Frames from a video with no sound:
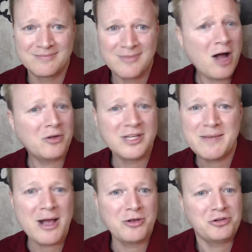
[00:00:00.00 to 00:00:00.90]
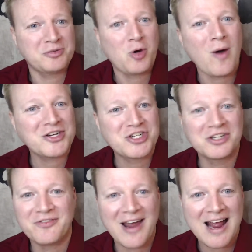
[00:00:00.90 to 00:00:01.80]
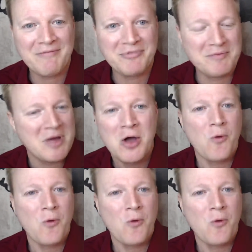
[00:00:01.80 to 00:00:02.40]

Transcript: I'll email you some questions if I have them.